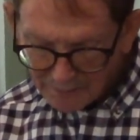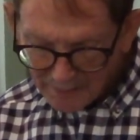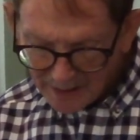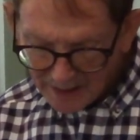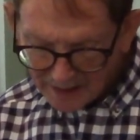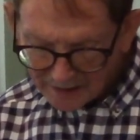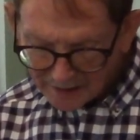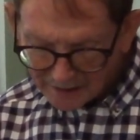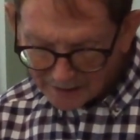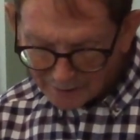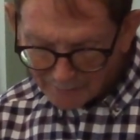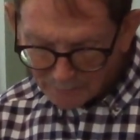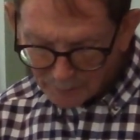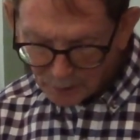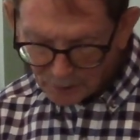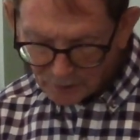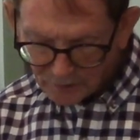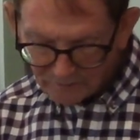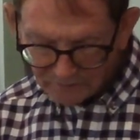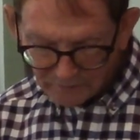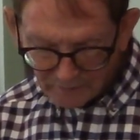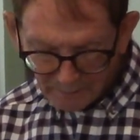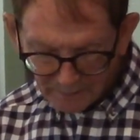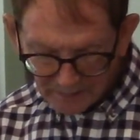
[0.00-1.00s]
making a
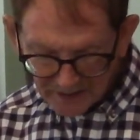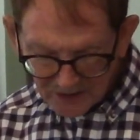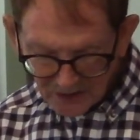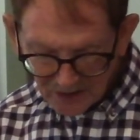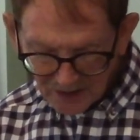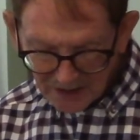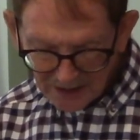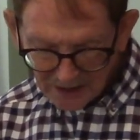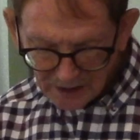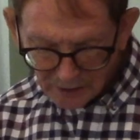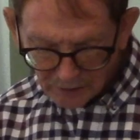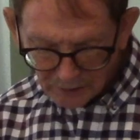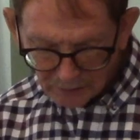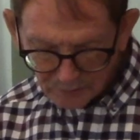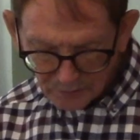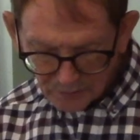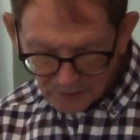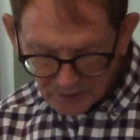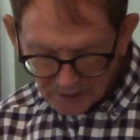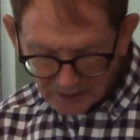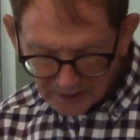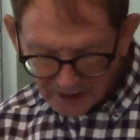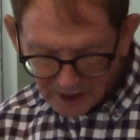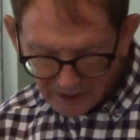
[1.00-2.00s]
move from the sea
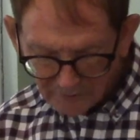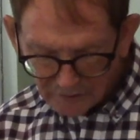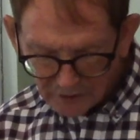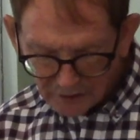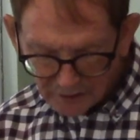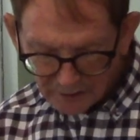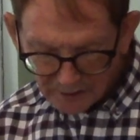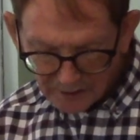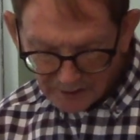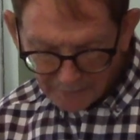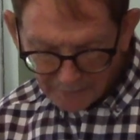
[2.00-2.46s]
oats covered